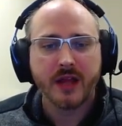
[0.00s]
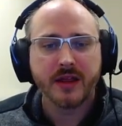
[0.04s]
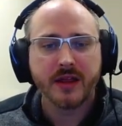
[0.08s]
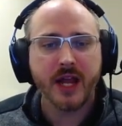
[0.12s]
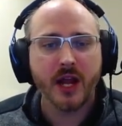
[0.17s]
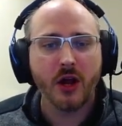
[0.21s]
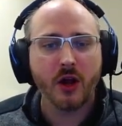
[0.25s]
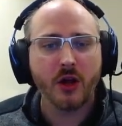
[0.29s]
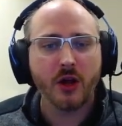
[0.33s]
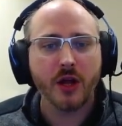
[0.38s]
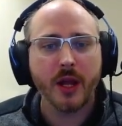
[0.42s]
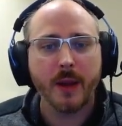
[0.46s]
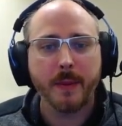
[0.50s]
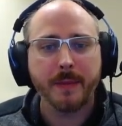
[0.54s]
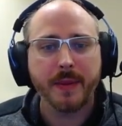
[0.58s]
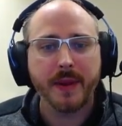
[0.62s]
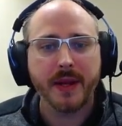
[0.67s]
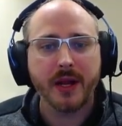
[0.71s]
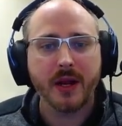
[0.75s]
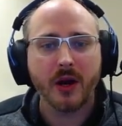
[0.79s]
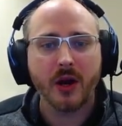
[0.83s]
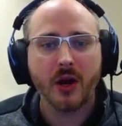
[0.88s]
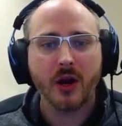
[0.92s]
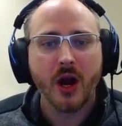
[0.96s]
They only
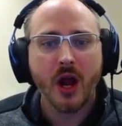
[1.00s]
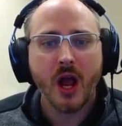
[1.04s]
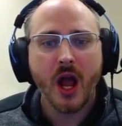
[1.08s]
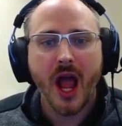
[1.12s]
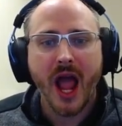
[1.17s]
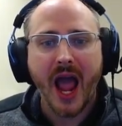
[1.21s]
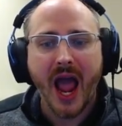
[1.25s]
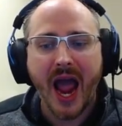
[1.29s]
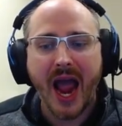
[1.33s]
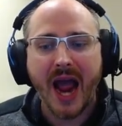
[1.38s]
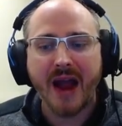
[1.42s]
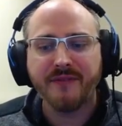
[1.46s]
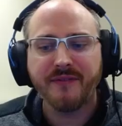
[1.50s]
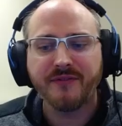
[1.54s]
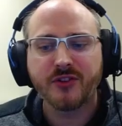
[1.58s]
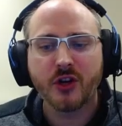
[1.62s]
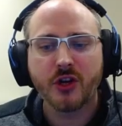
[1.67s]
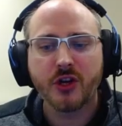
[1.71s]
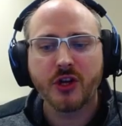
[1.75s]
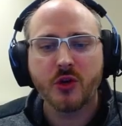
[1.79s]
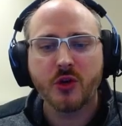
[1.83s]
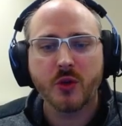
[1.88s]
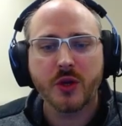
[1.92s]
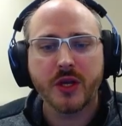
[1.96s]
appear
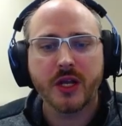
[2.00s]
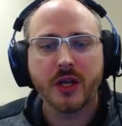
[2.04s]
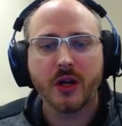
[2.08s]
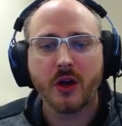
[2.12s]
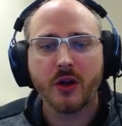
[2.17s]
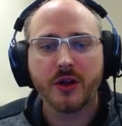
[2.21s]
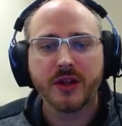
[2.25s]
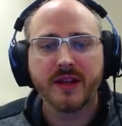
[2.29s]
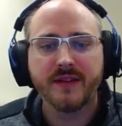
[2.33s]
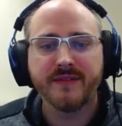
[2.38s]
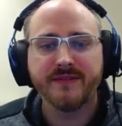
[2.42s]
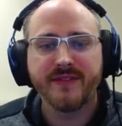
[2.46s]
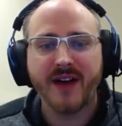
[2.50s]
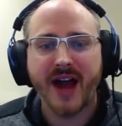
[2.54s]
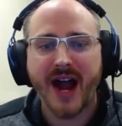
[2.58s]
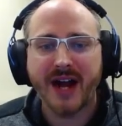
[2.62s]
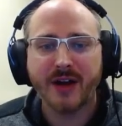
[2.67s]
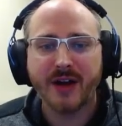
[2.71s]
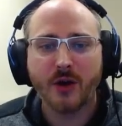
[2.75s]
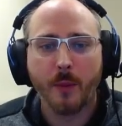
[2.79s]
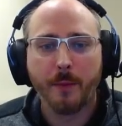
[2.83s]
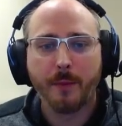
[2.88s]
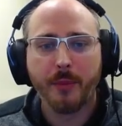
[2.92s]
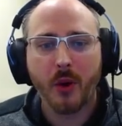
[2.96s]
after you kill the
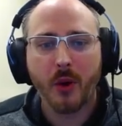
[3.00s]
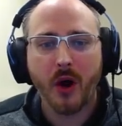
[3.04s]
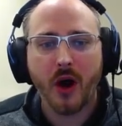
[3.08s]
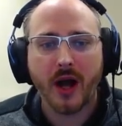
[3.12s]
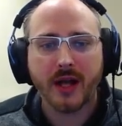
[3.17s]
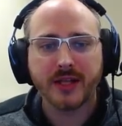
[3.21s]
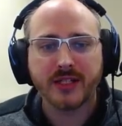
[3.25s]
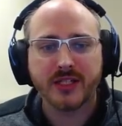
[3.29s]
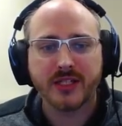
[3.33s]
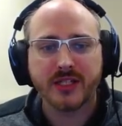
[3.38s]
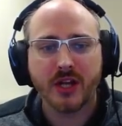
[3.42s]
final boss.